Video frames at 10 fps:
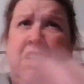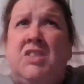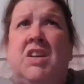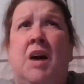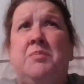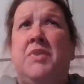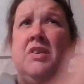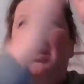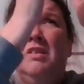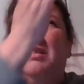I chopped
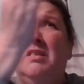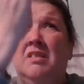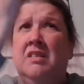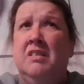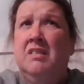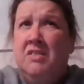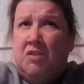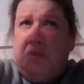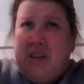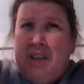the
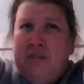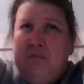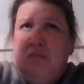tree.